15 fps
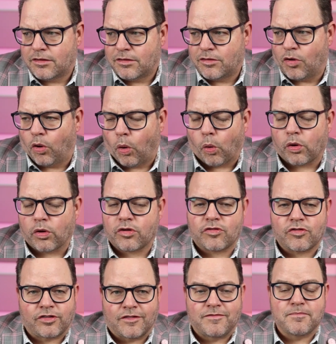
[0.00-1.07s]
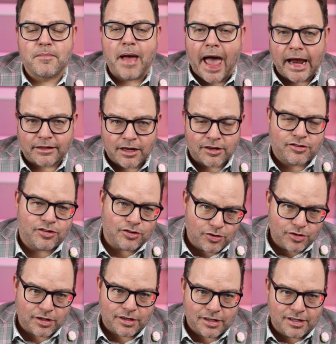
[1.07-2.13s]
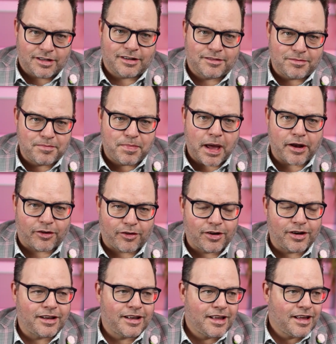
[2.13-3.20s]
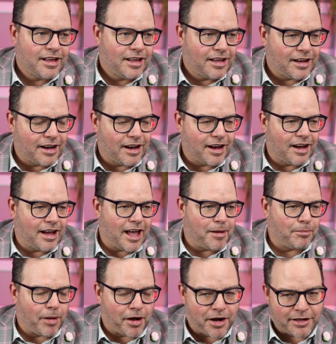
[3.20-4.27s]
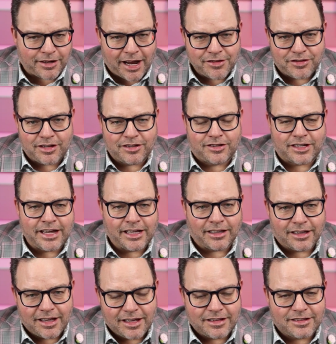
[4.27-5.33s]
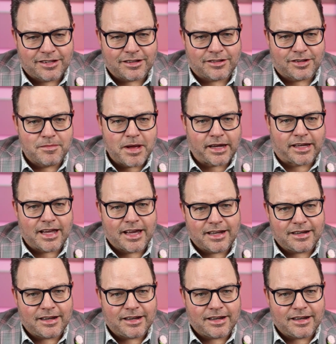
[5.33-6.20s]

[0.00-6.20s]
orders of magnitude better at monetizing tequila to make it